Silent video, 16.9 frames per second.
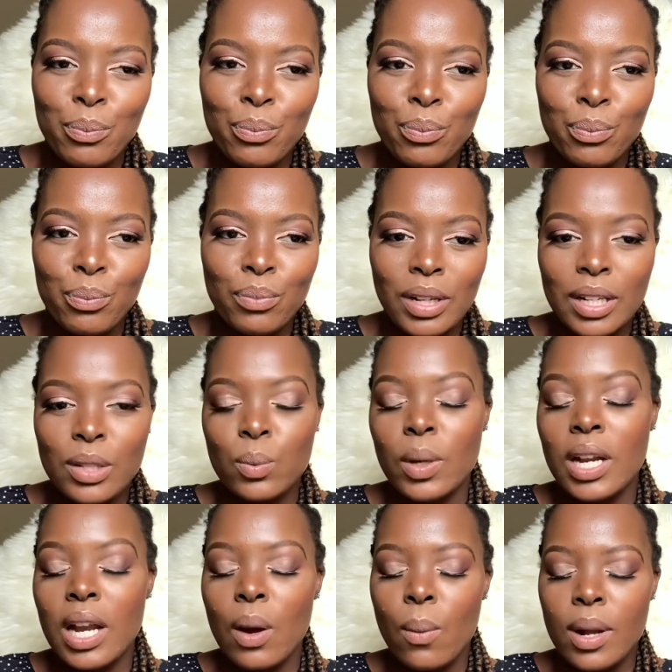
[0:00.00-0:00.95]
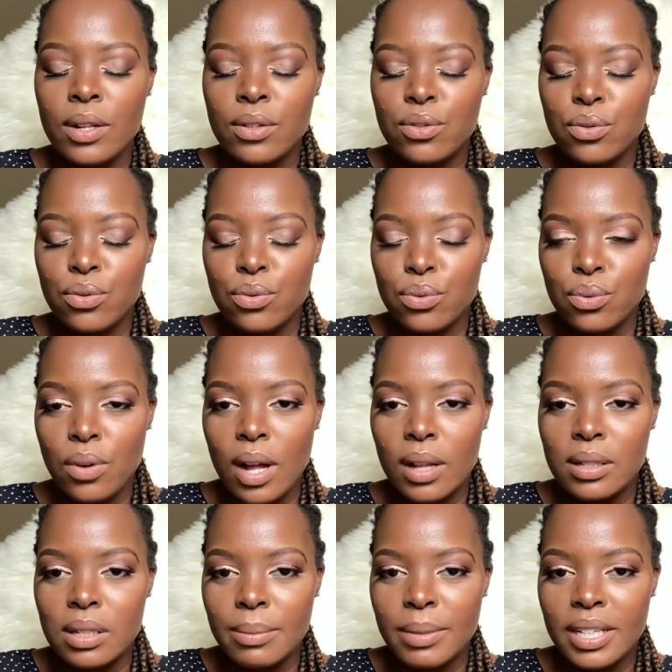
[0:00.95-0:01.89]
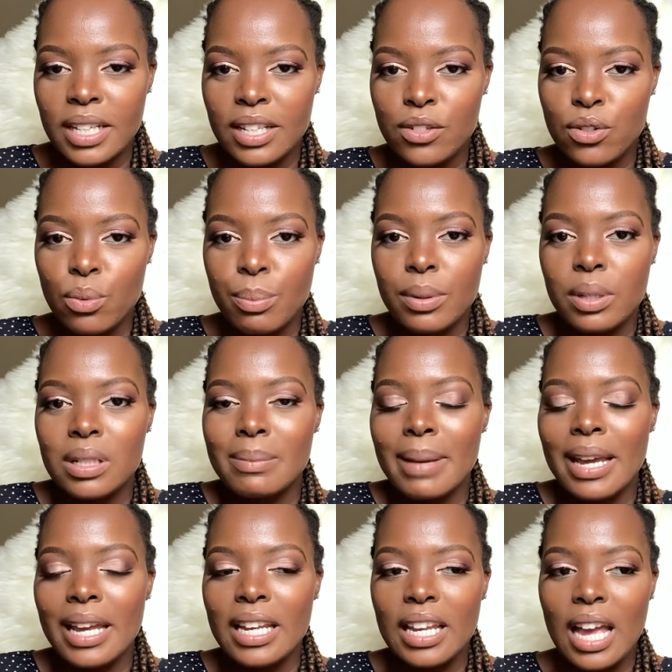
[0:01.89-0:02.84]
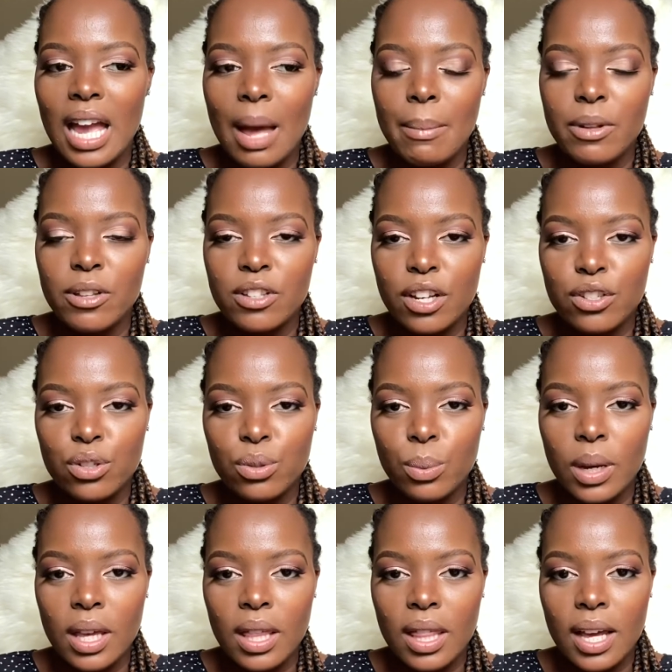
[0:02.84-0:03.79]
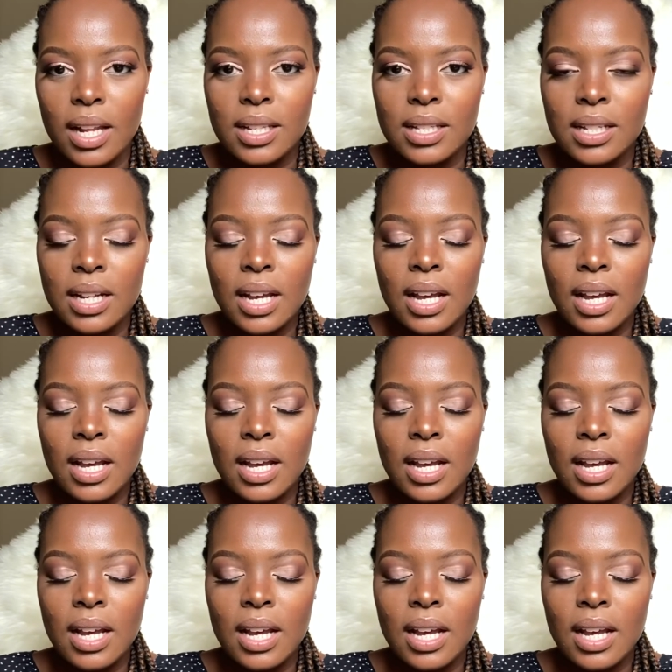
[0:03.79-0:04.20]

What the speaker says: That's what I want to do ultimately, to build my income in such a way that